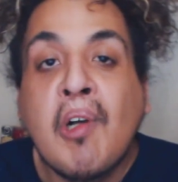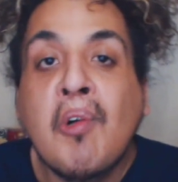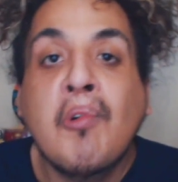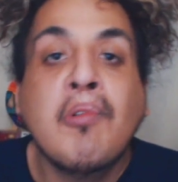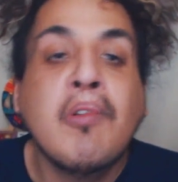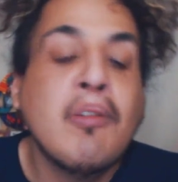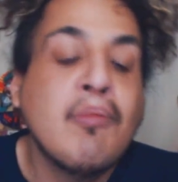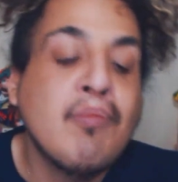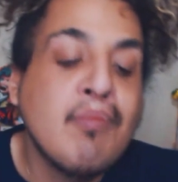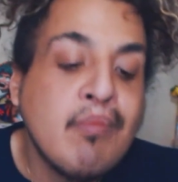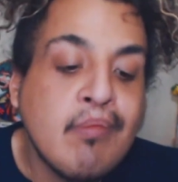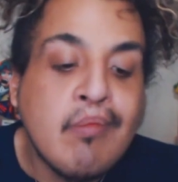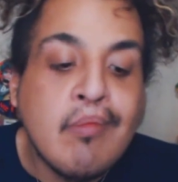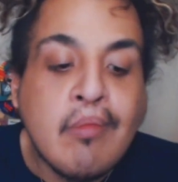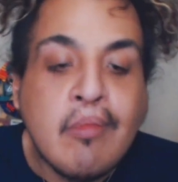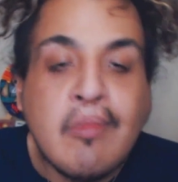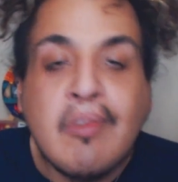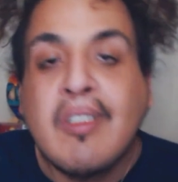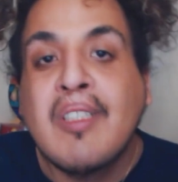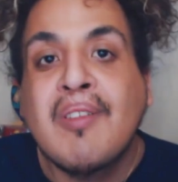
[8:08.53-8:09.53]
Mode.
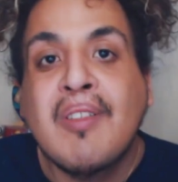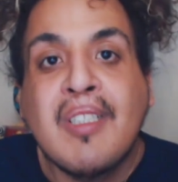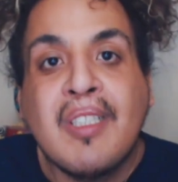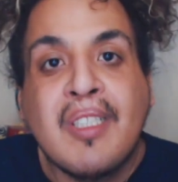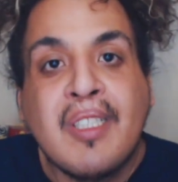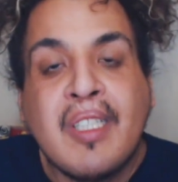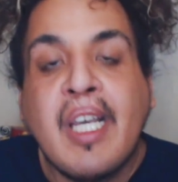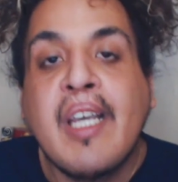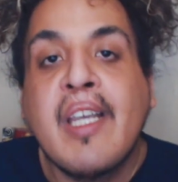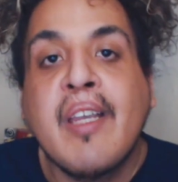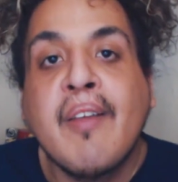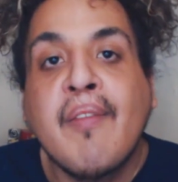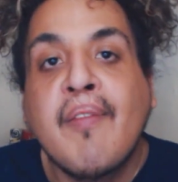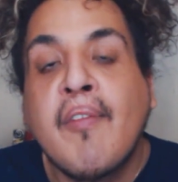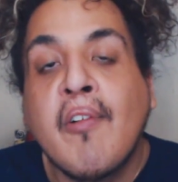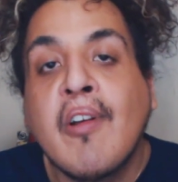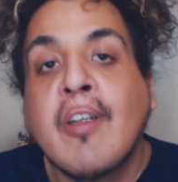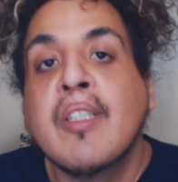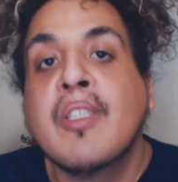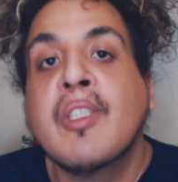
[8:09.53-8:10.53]
Just take it
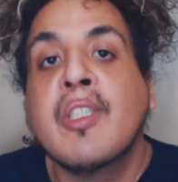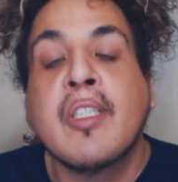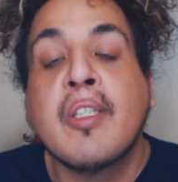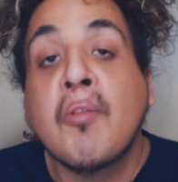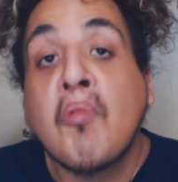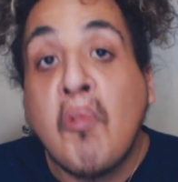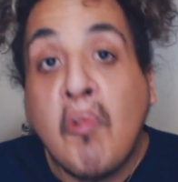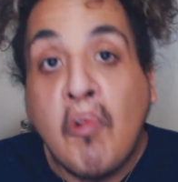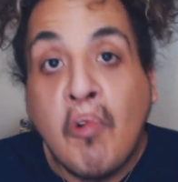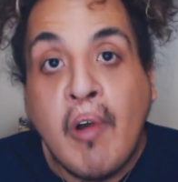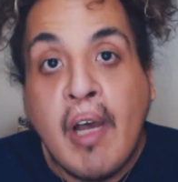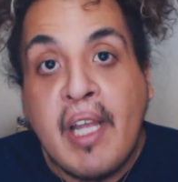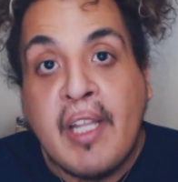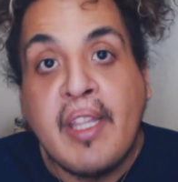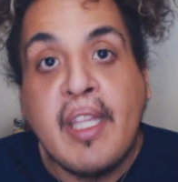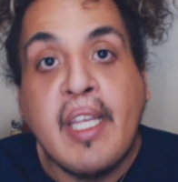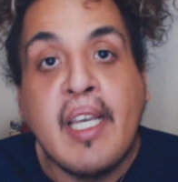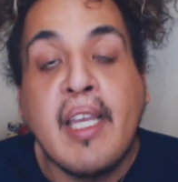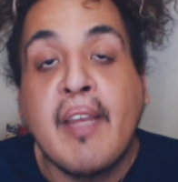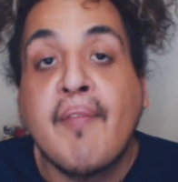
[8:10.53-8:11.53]
for it's just a cool
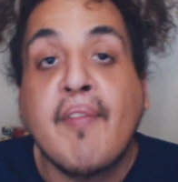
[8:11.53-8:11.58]
ending.